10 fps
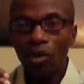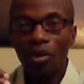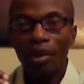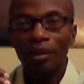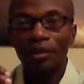
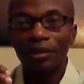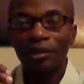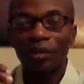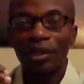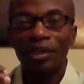Noah
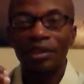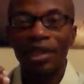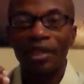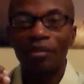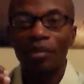went
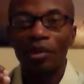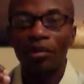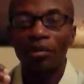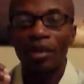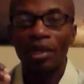inside the
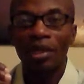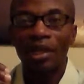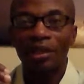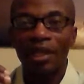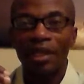boat,
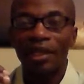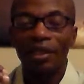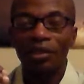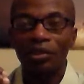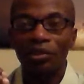God said, I
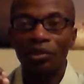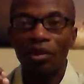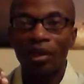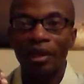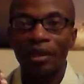can't
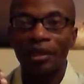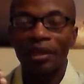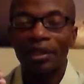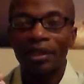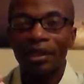destroy
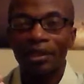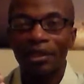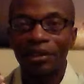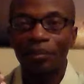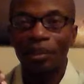
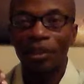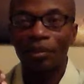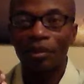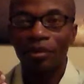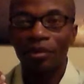these
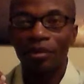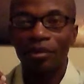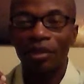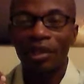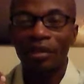people
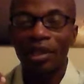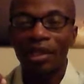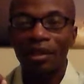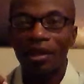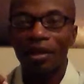because
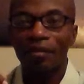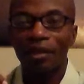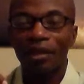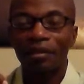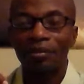I love
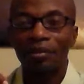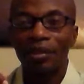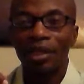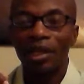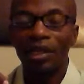them.
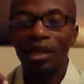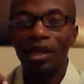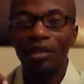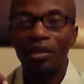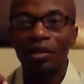And
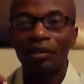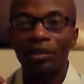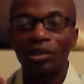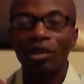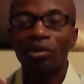God's love
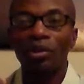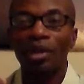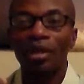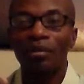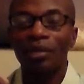showed
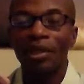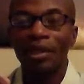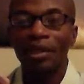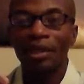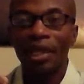up
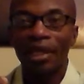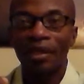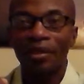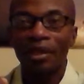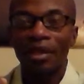the
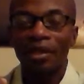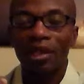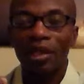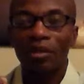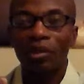day
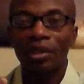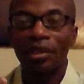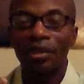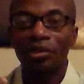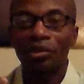that he
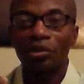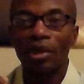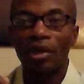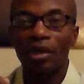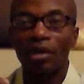wanted to
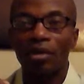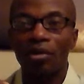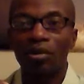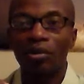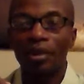destroy the
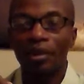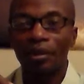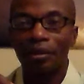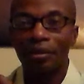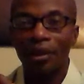whole
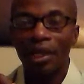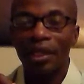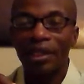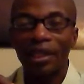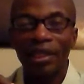world.
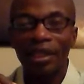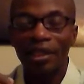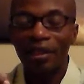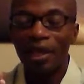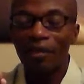And then
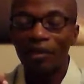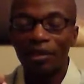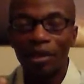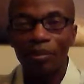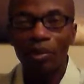he gave
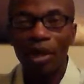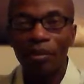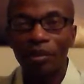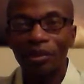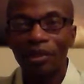us a
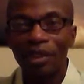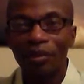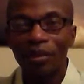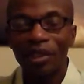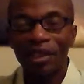promise
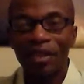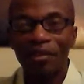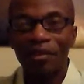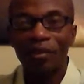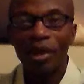when he
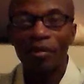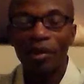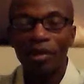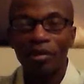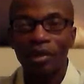gave the
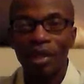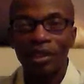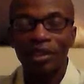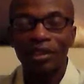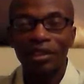rainbow,
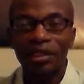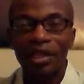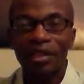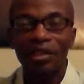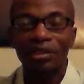just to
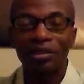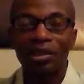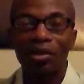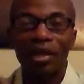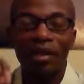let us
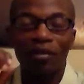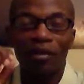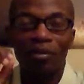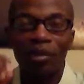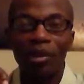know a
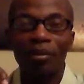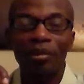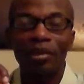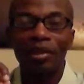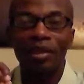
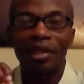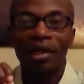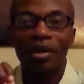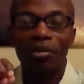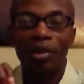remembrance
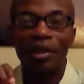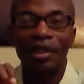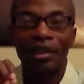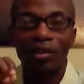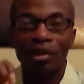of what
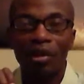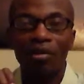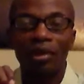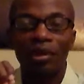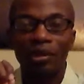he
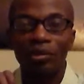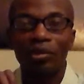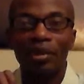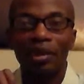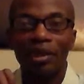thought of
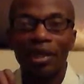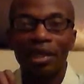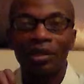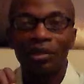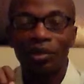doing
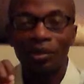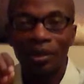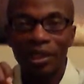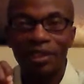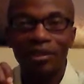to
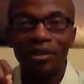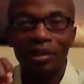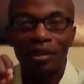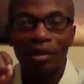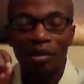this
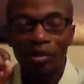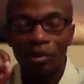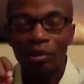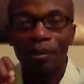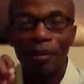
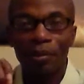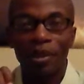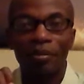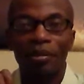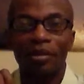group of
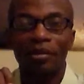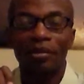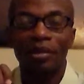people.